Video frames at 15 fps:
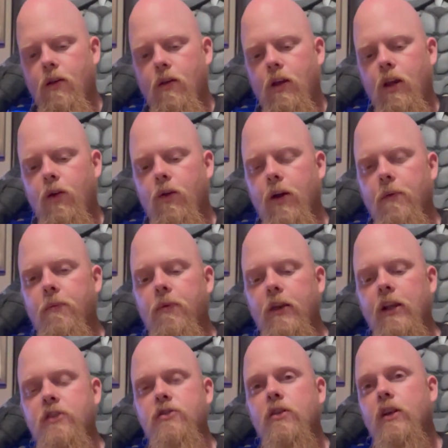Anyway,
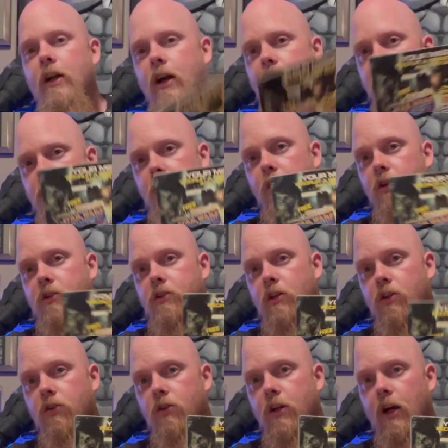these are the kinds of books
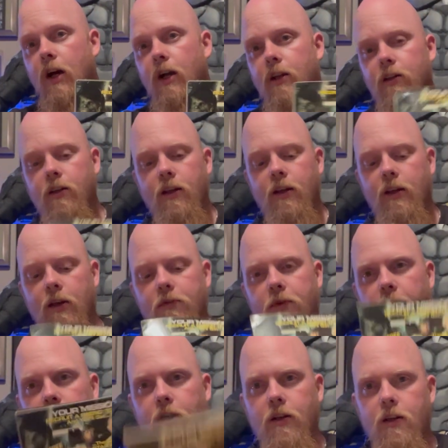that you got in that
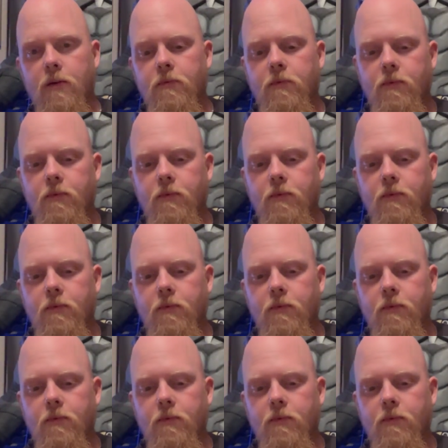fan club.